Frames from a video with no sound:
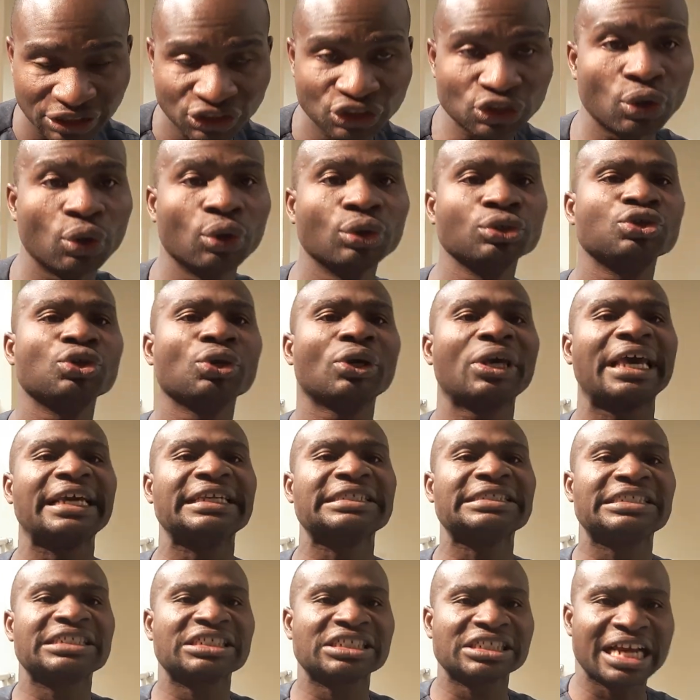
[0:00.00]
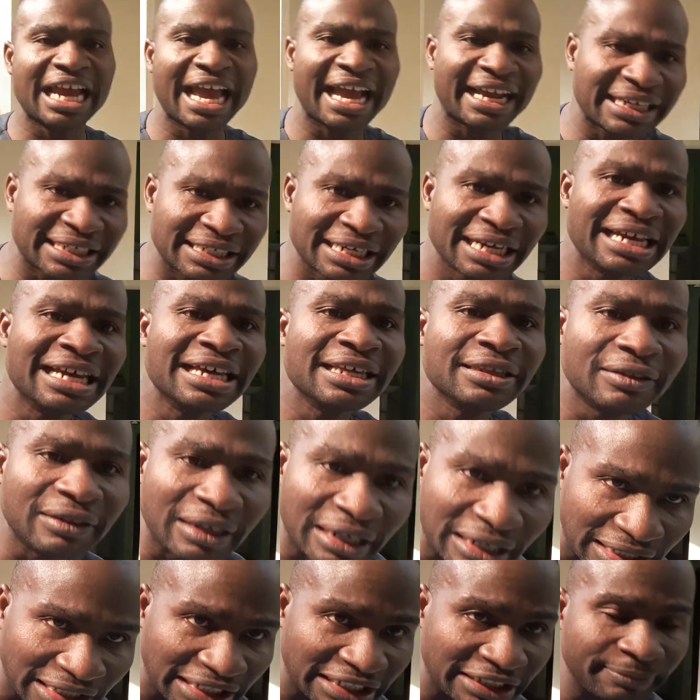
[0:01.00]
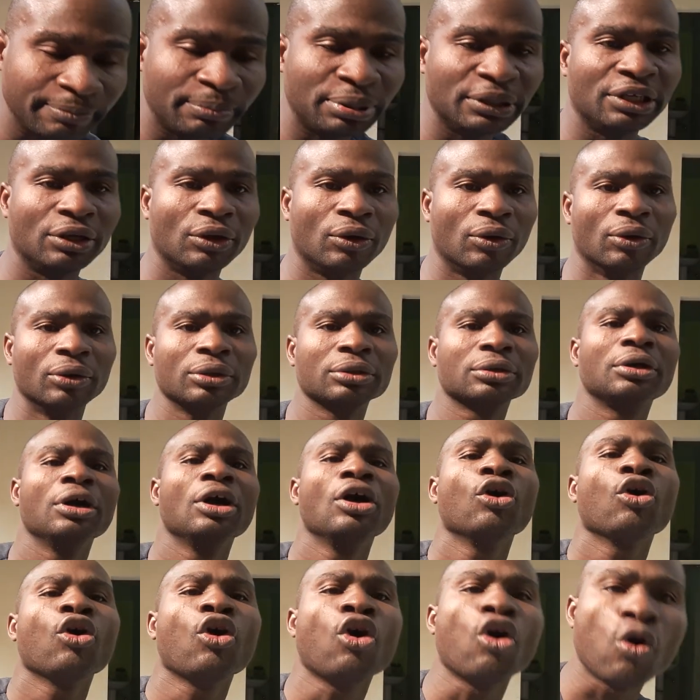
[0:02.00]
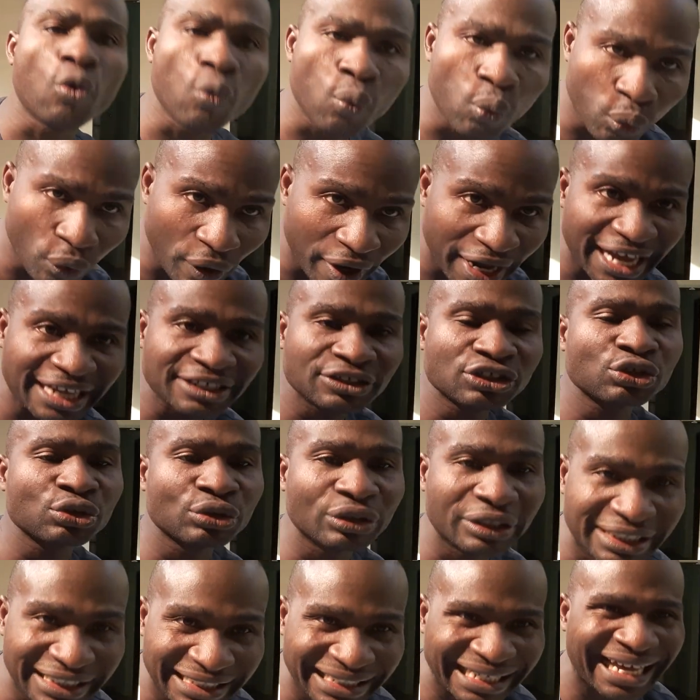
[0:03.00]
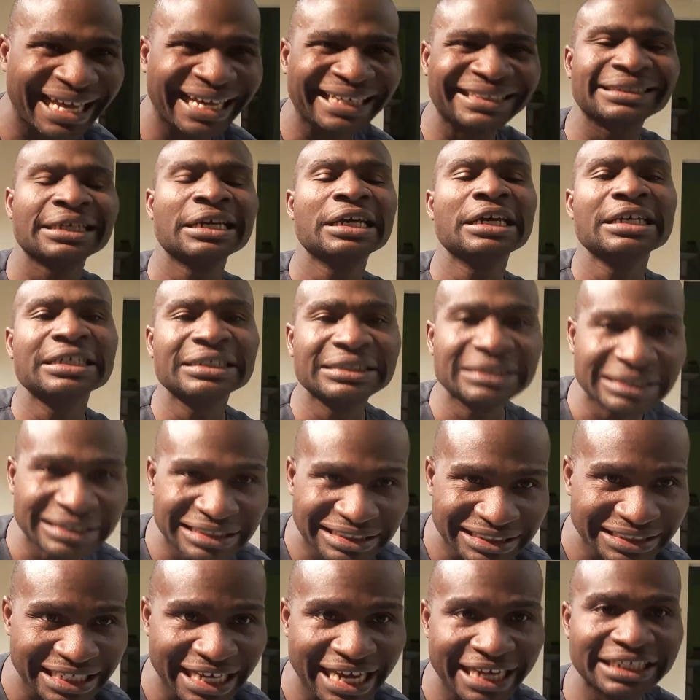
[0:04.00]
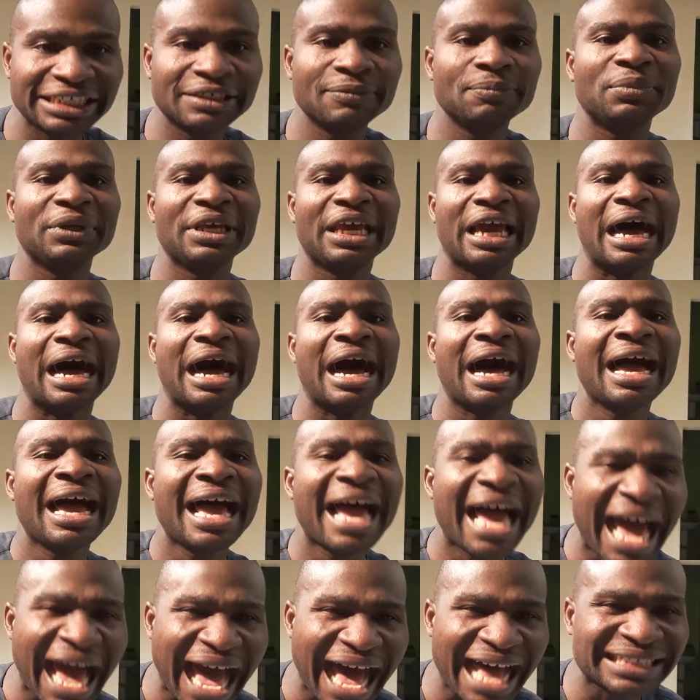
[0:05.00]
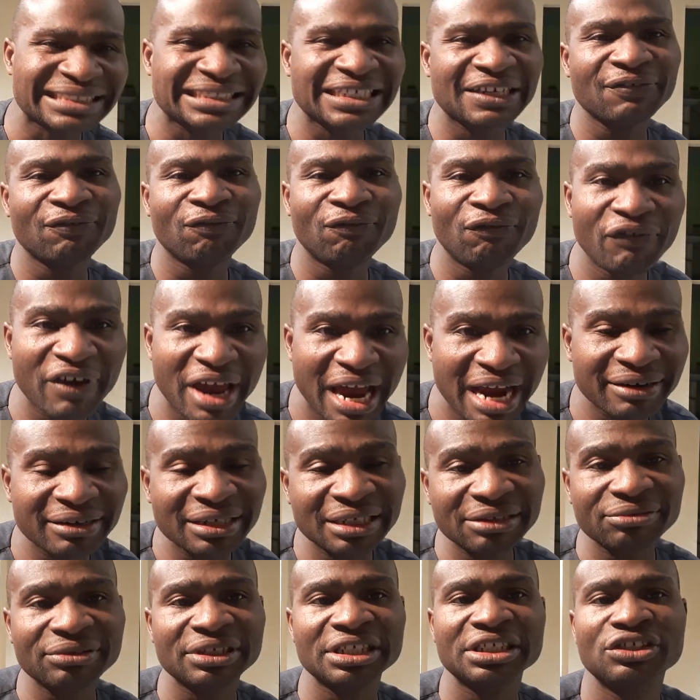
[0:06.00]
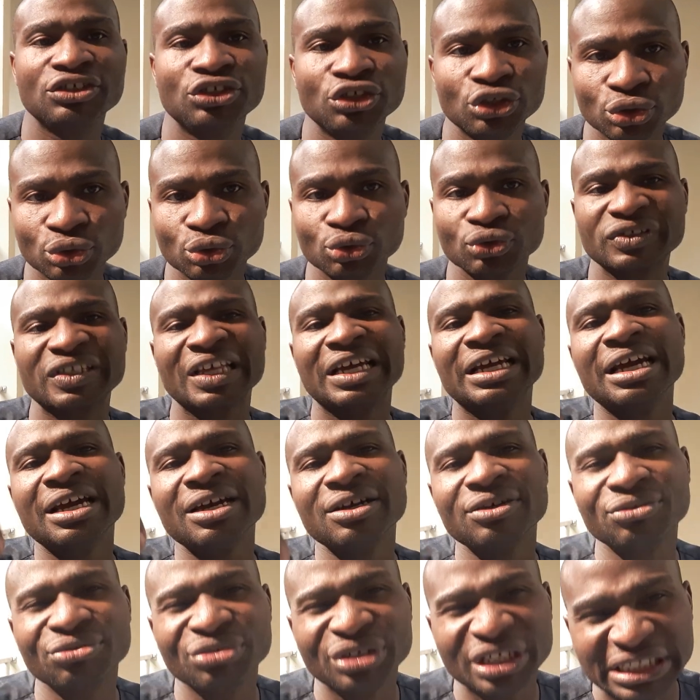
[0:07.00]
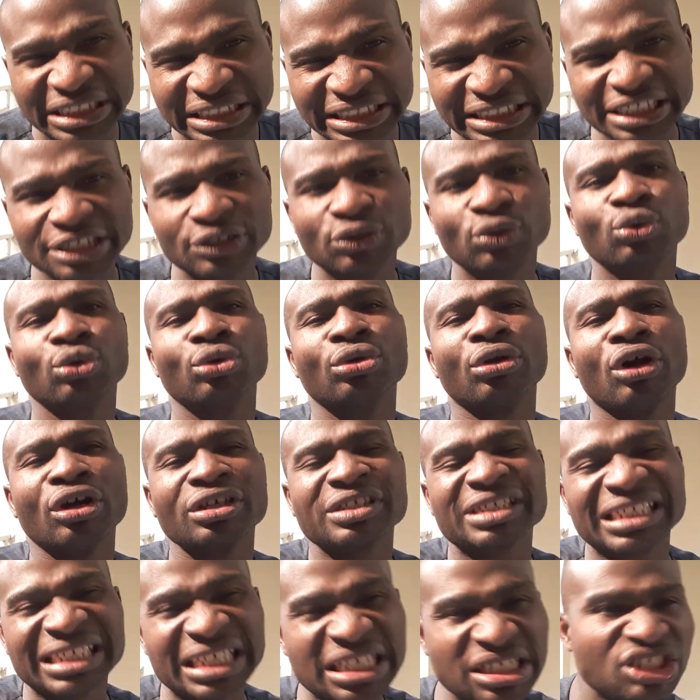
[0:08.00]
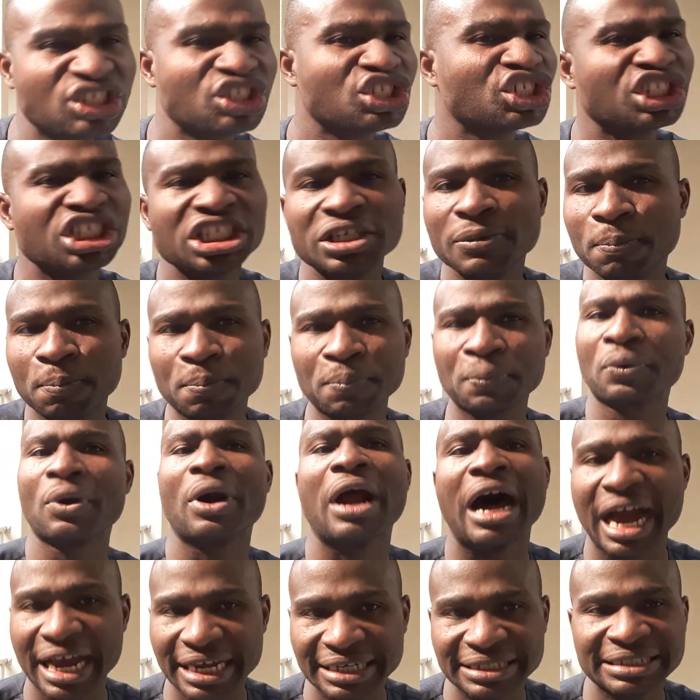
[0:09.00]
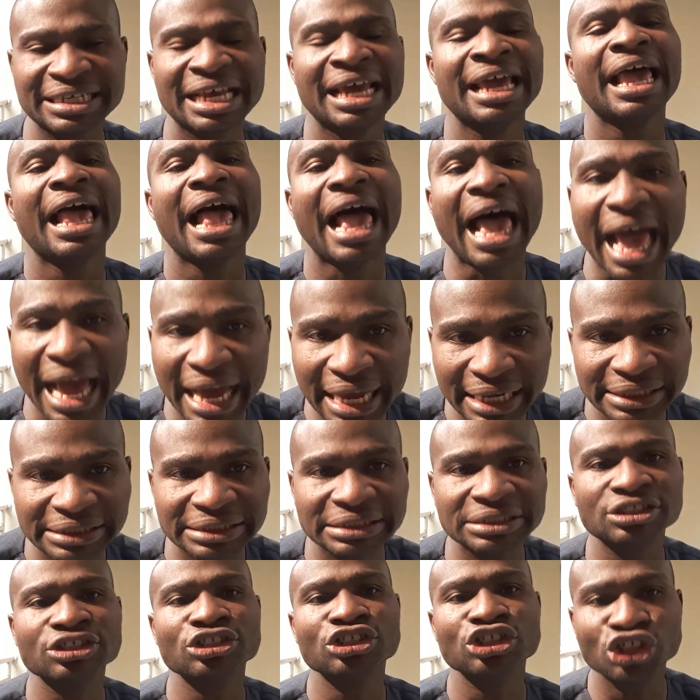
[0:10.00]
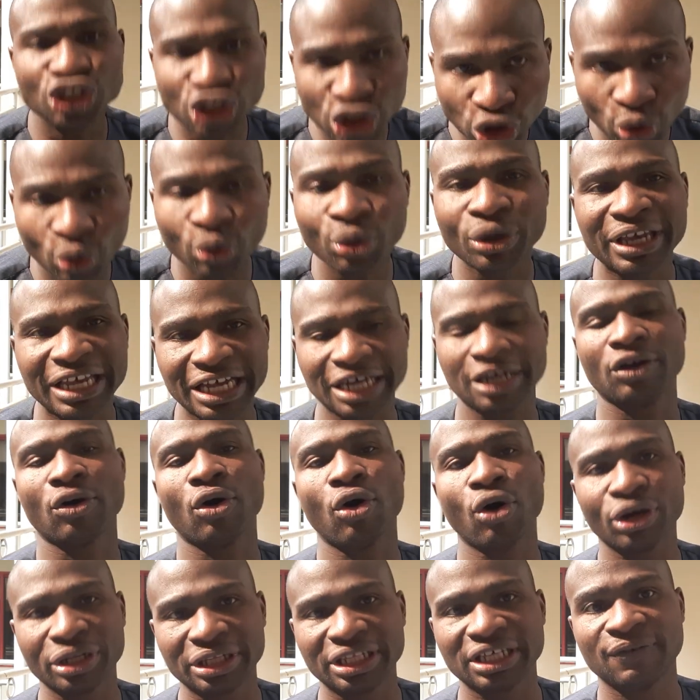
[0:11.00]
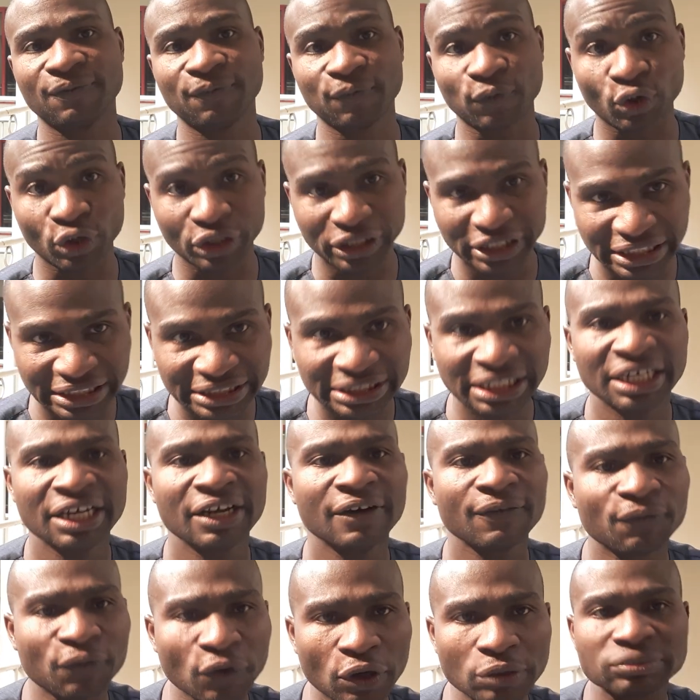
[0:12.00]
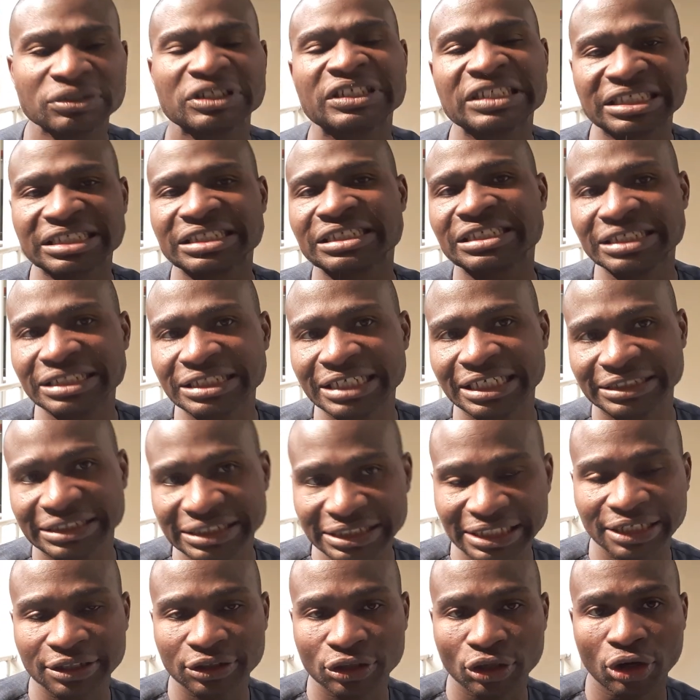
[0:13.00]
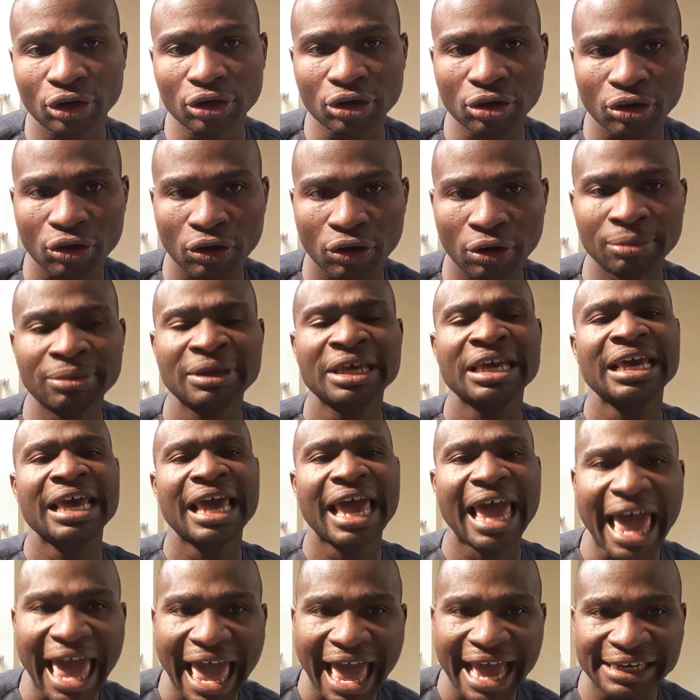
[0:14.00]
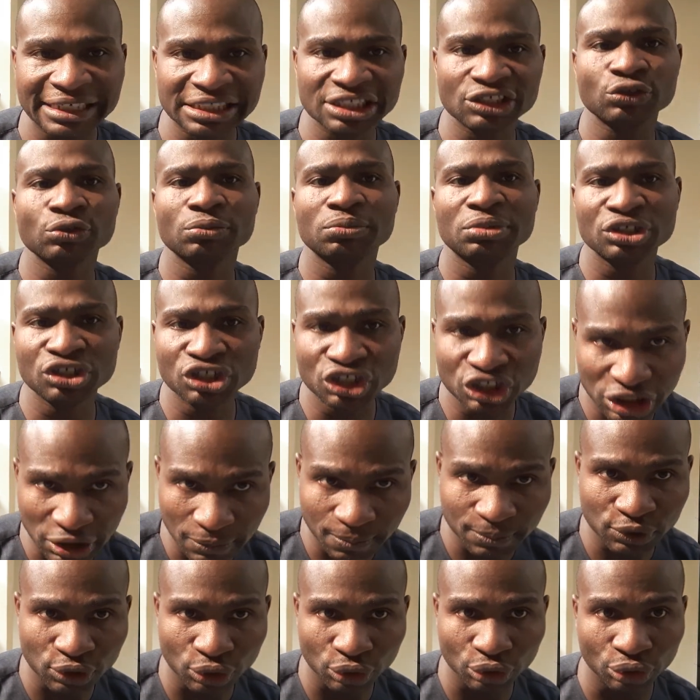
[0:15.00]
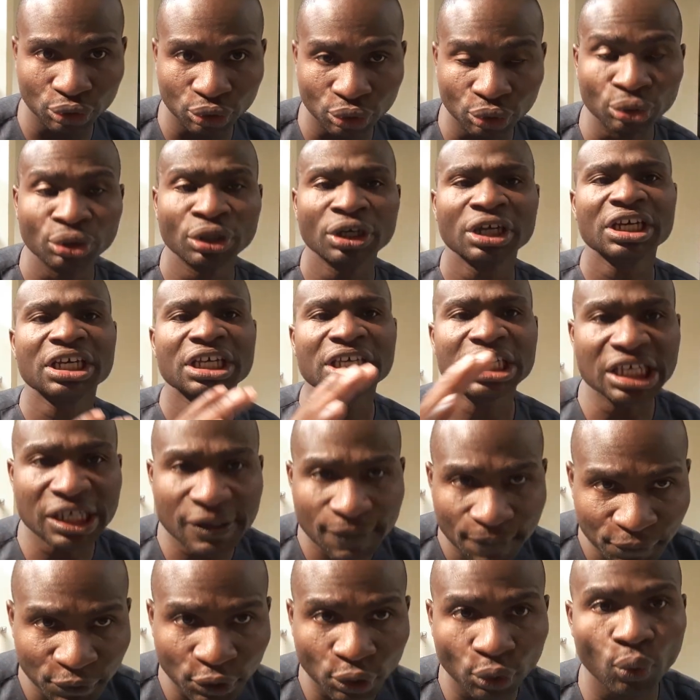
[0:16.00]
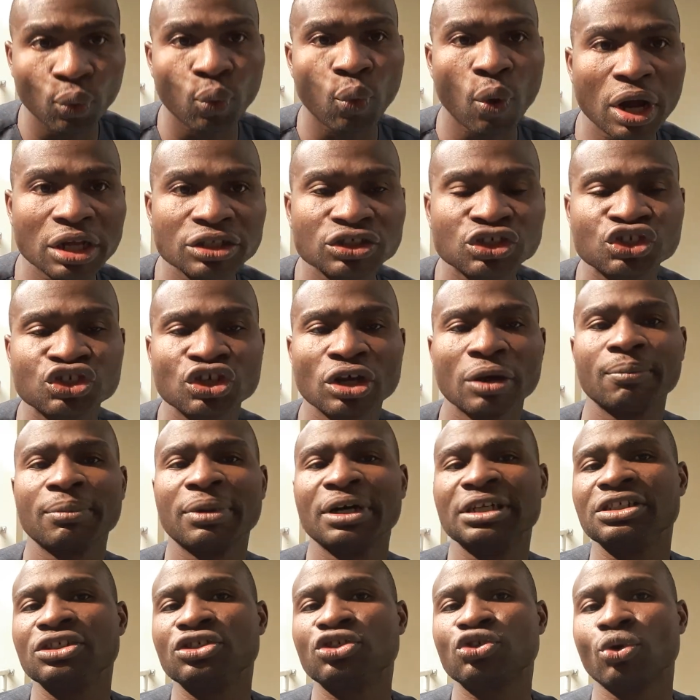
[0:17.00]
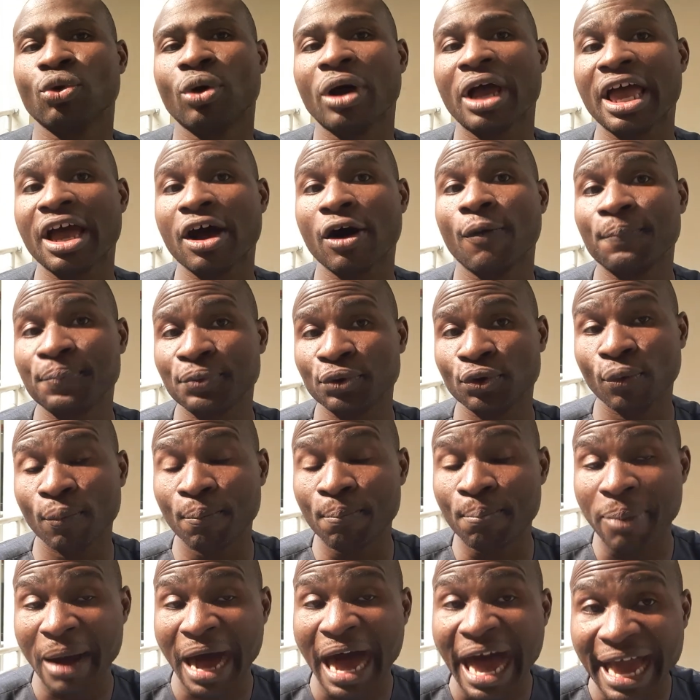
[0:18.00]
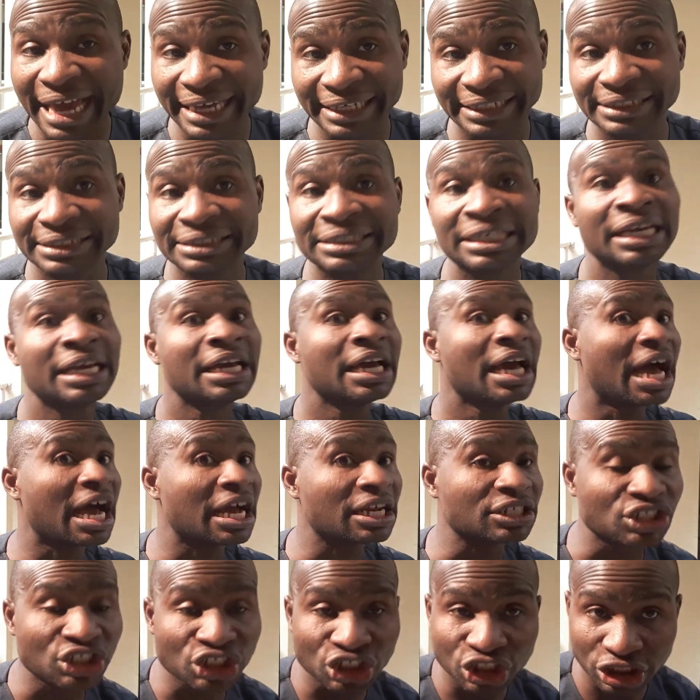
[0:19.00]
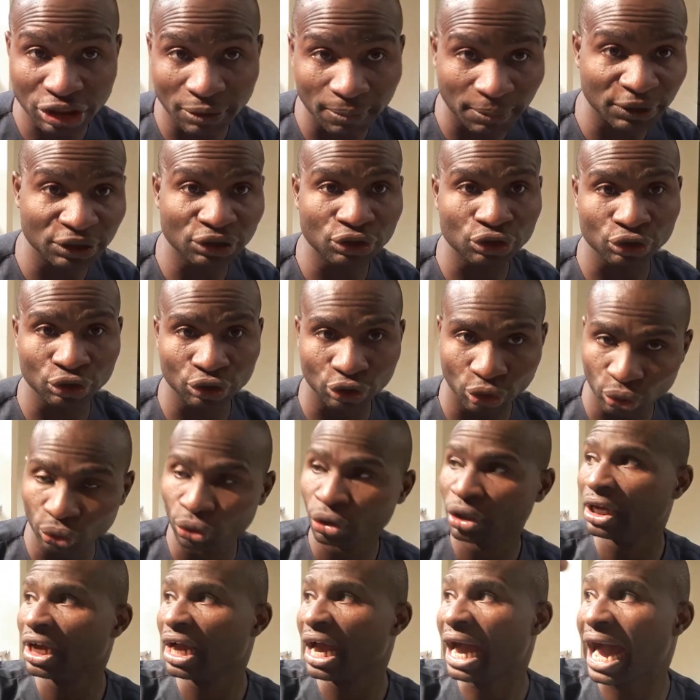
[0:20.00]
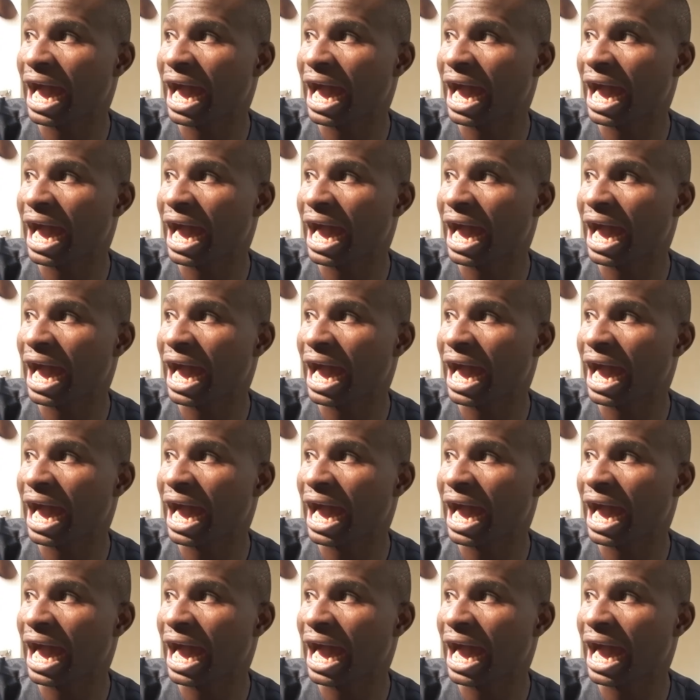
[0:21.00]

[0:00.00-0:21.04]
So you can check the link below on where to get the teddy bear at a very reduced ridiculously cheap price and you can order for it from 1688.com and it will be shipped to you if you want somebody to help you buy it and ship it to you,